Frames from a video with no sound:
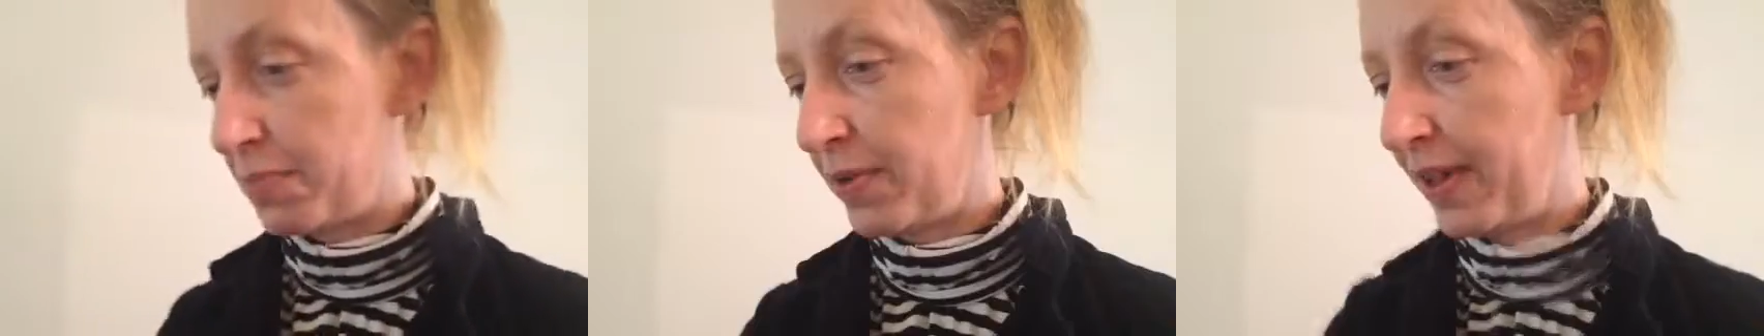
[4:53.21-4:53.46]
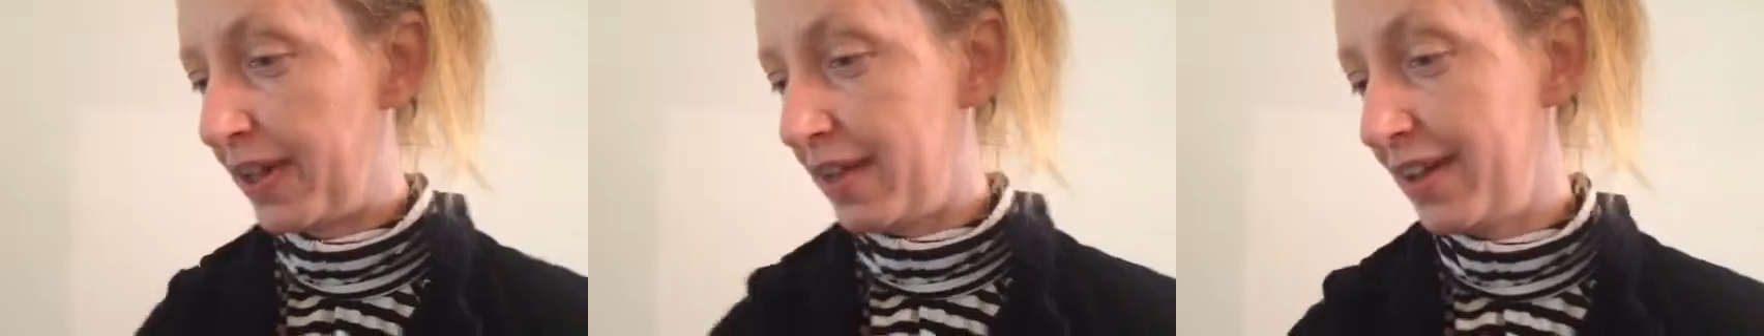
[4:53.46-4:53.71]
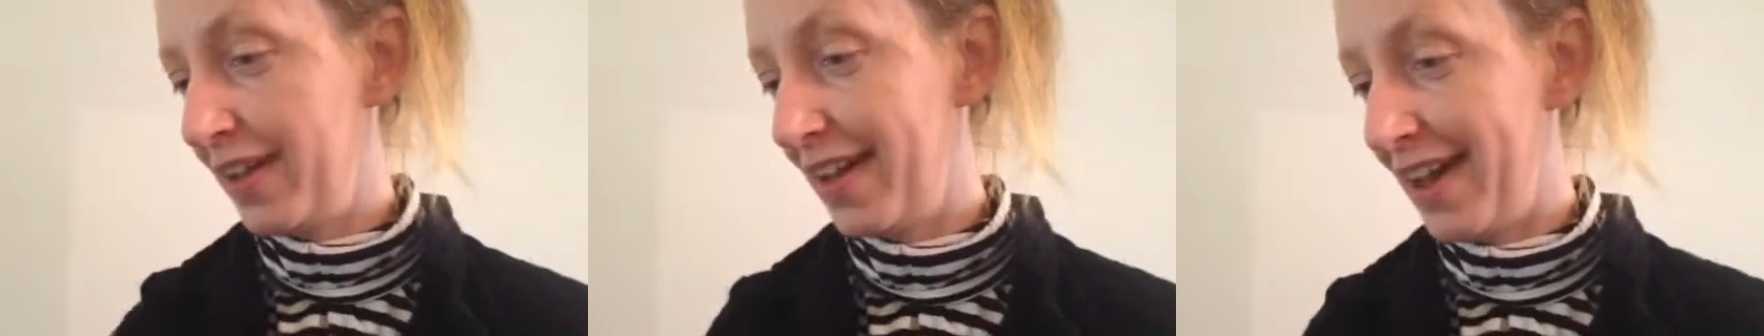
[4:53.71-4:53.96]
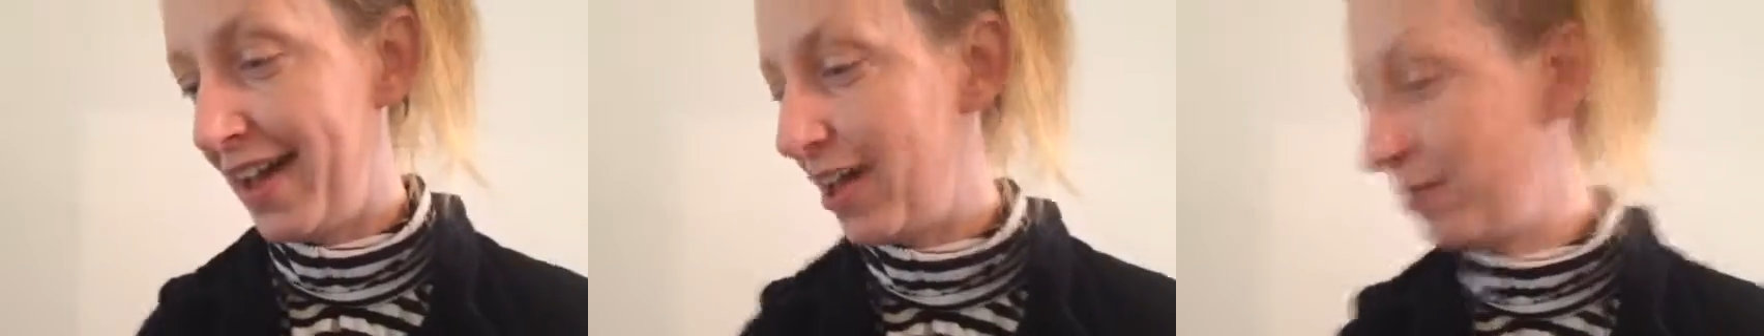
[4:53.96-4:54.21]
but
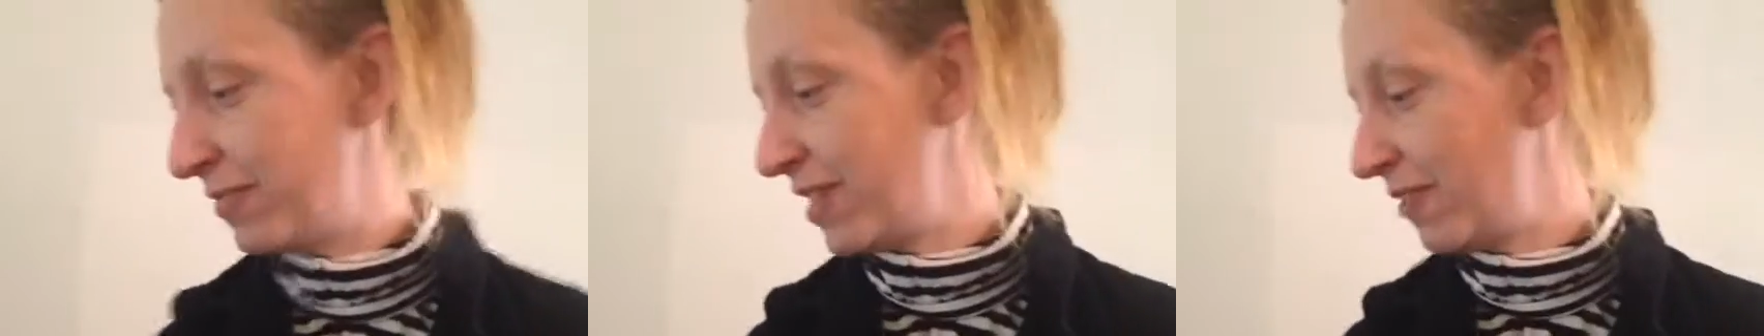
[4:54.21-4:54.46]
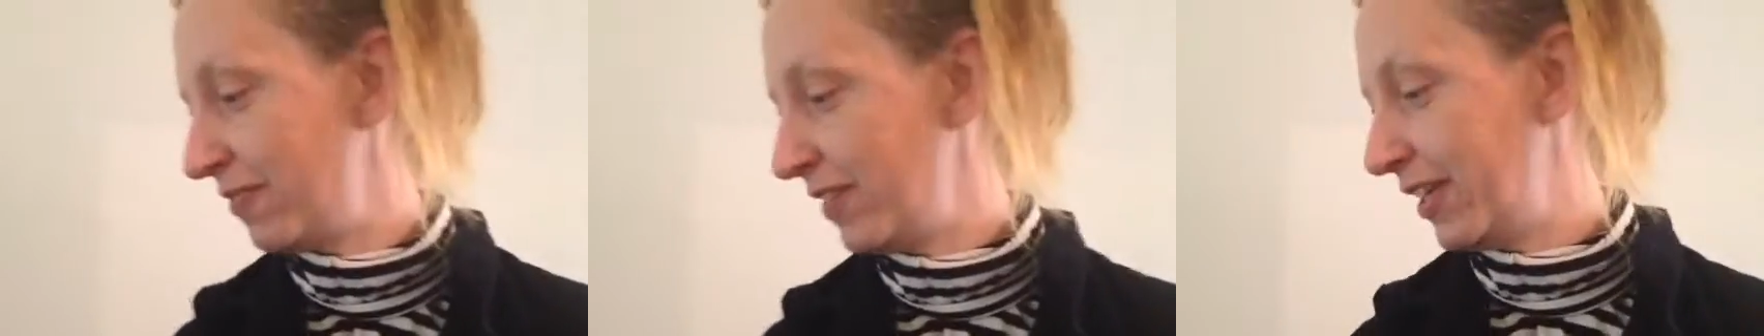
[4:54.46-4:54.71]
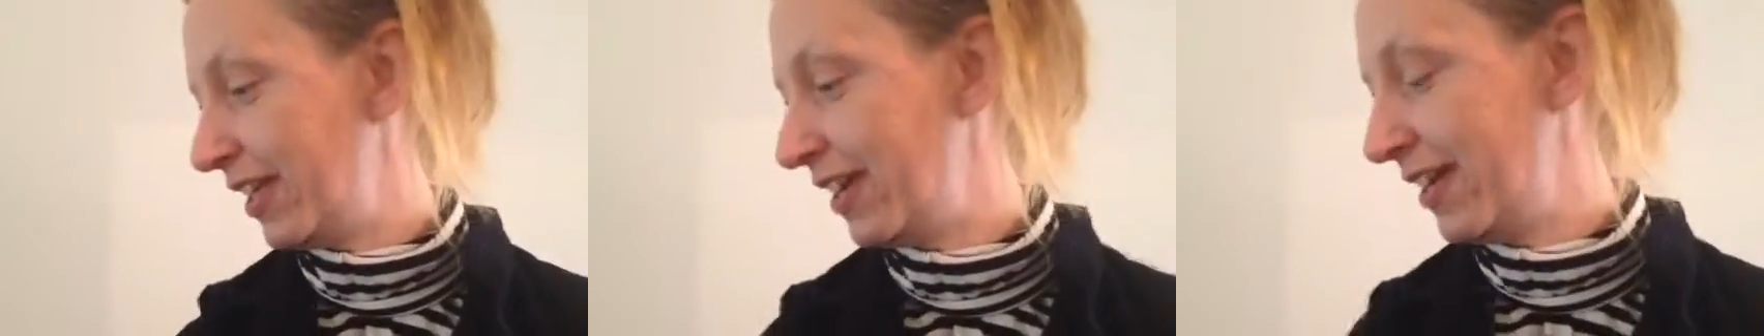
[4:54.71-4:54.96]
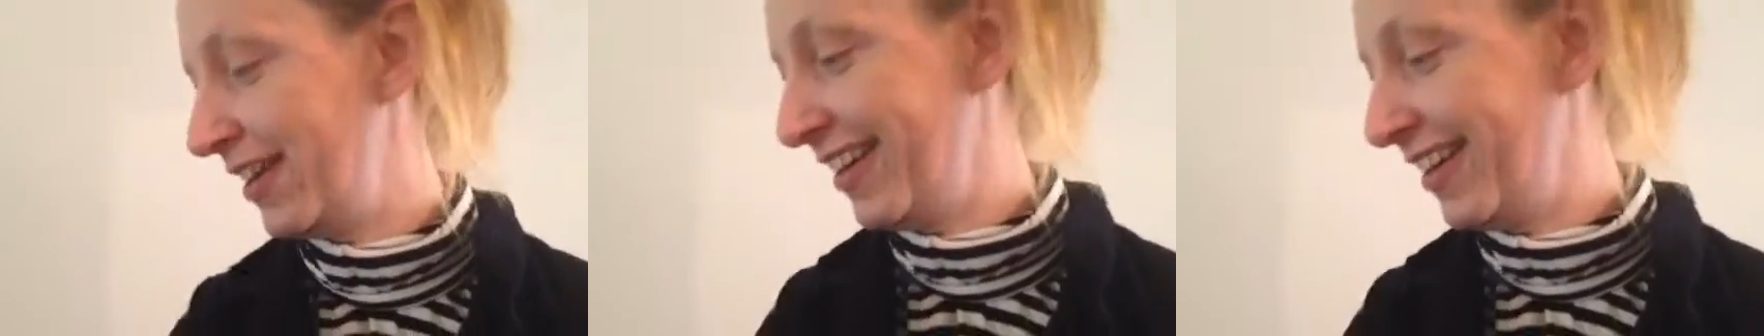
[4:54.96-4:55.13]
I am definitely